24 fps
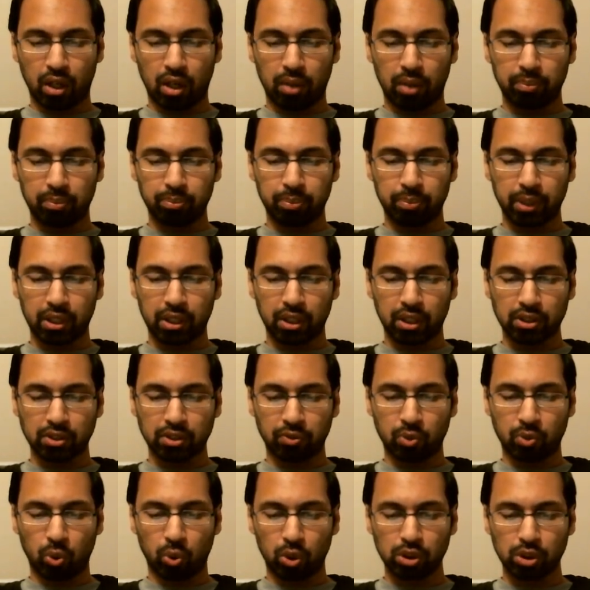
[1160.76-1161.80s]
Because of
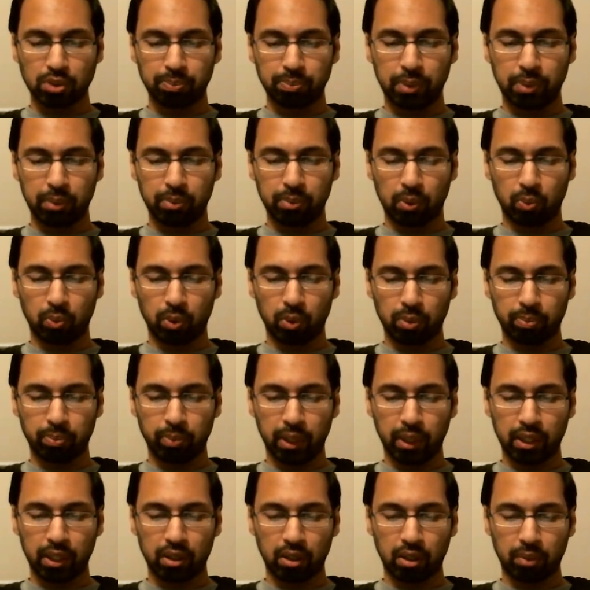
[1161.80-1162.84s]
course people would
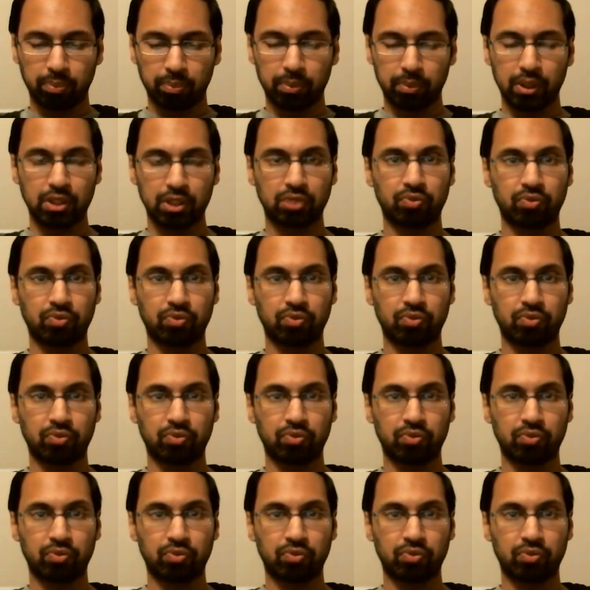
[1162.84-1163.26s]
make up these